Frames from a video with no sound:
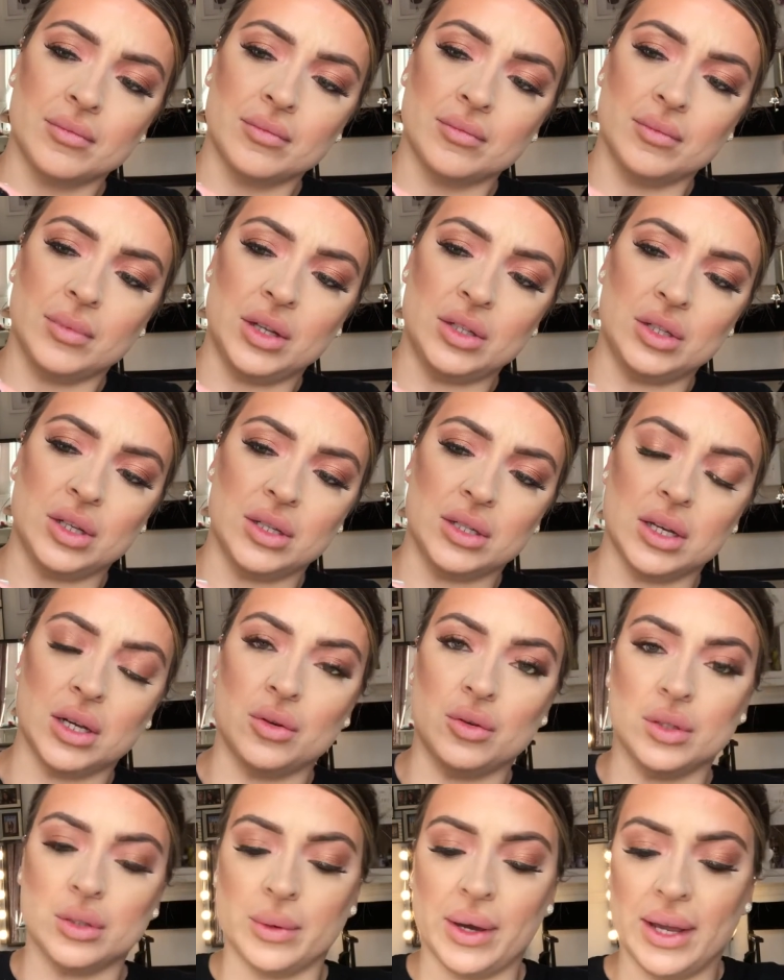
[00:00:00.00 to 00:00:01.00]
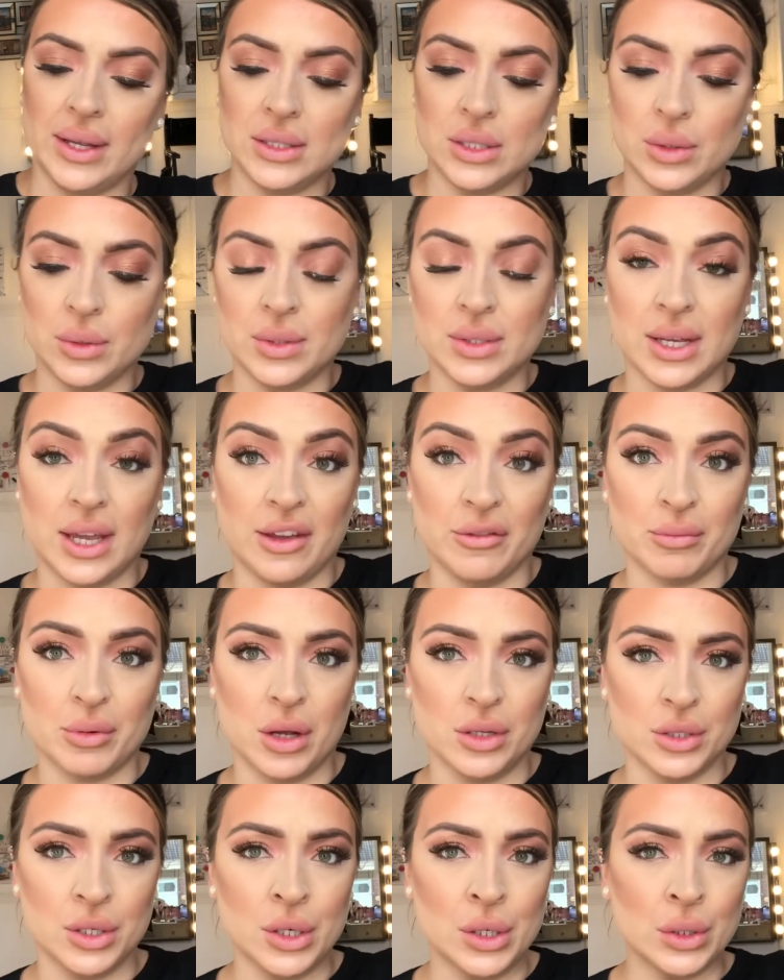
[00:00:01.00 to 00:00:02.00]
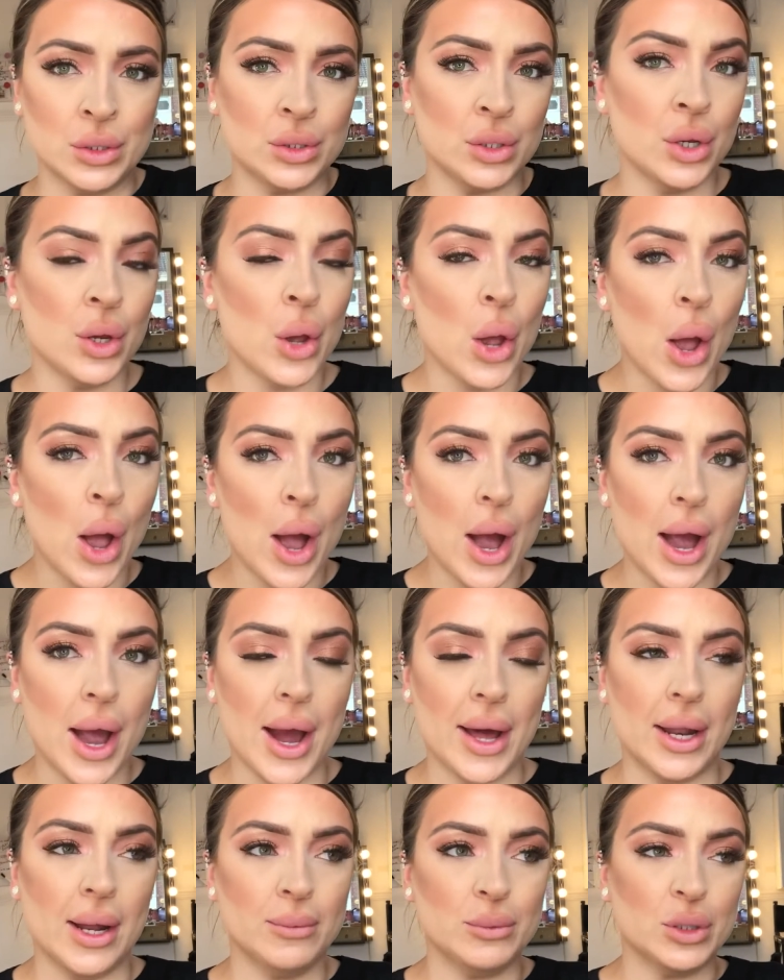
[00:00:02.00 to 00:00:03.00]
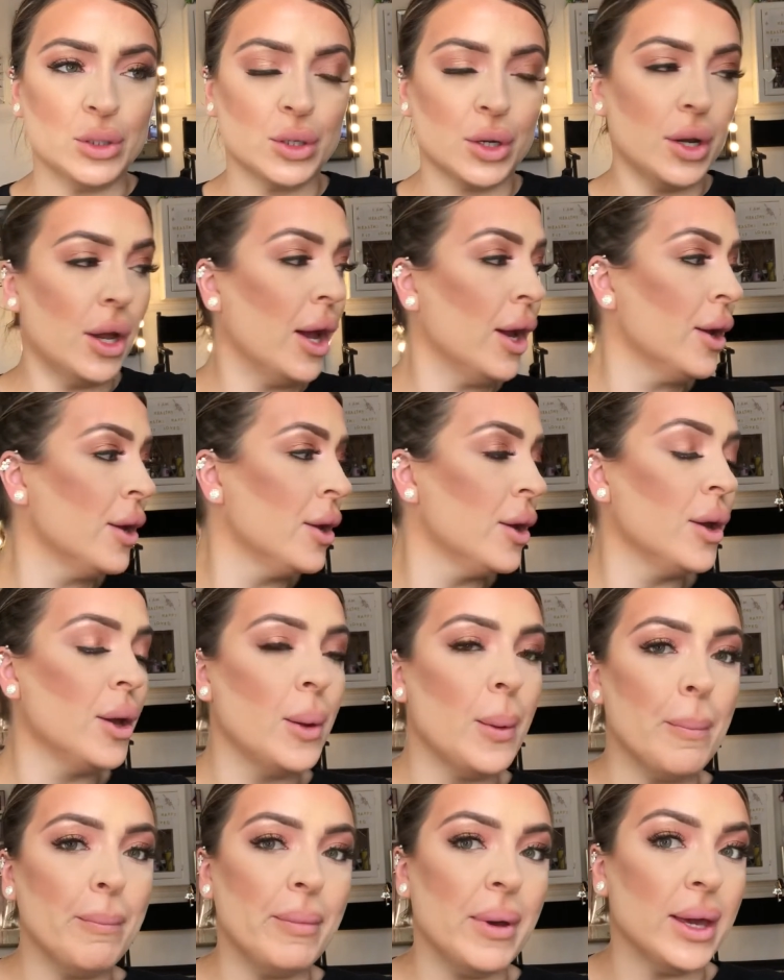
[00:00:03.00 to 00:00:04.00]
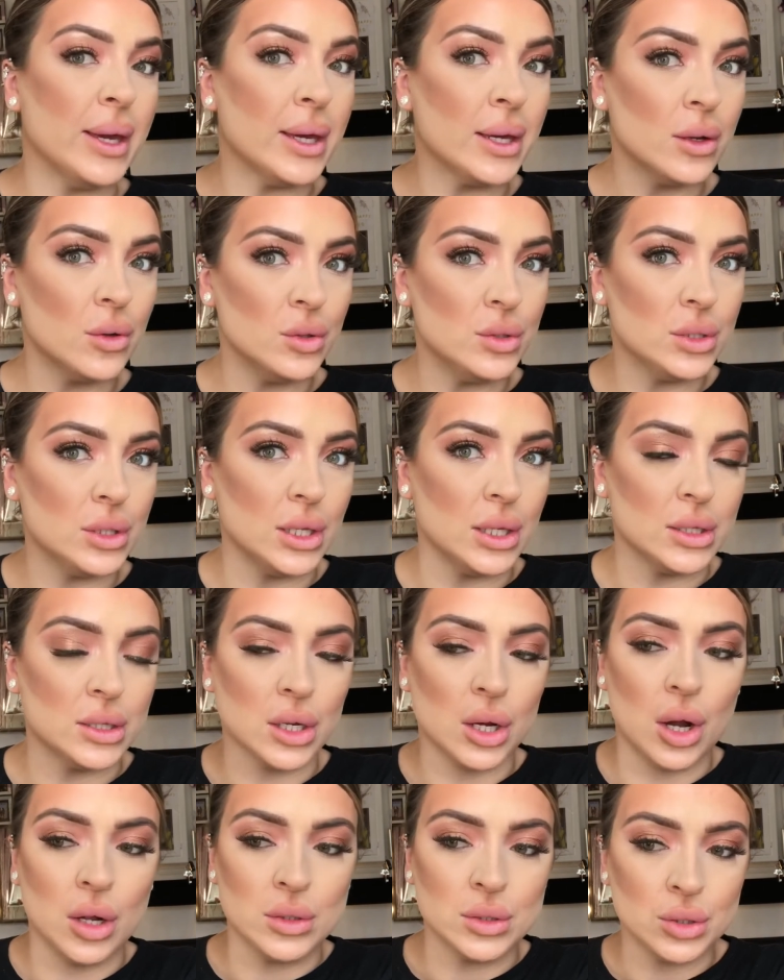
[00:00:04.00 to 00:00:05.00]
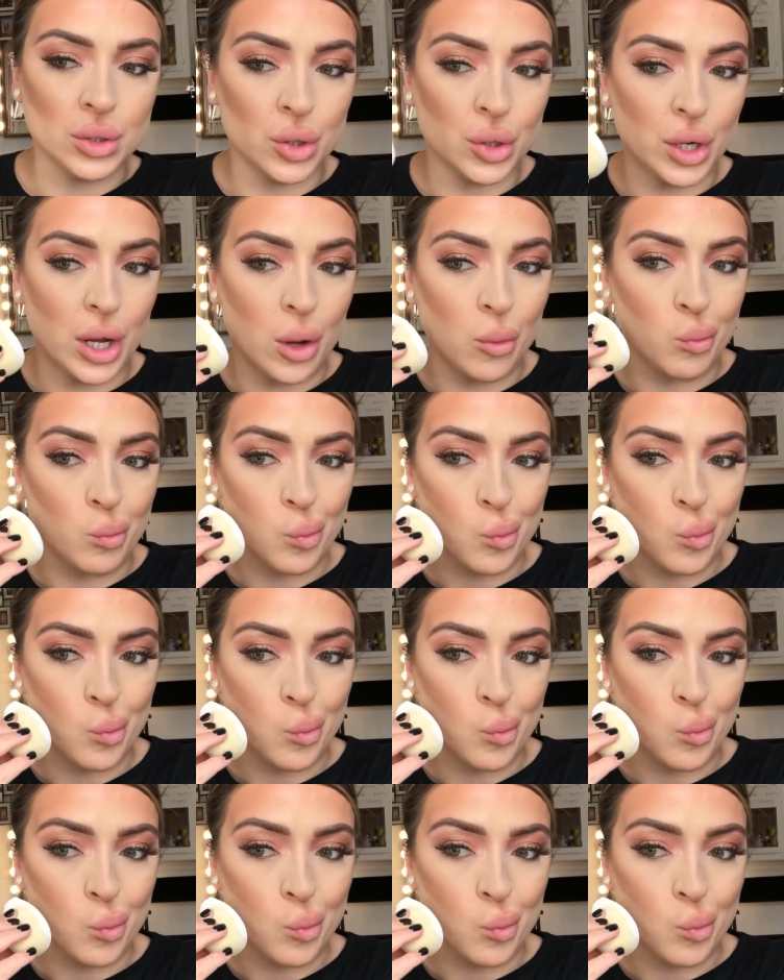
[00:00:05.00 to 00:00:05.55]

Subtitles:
which is a good way to save product. And I'm just gonna bake underneath the contour now.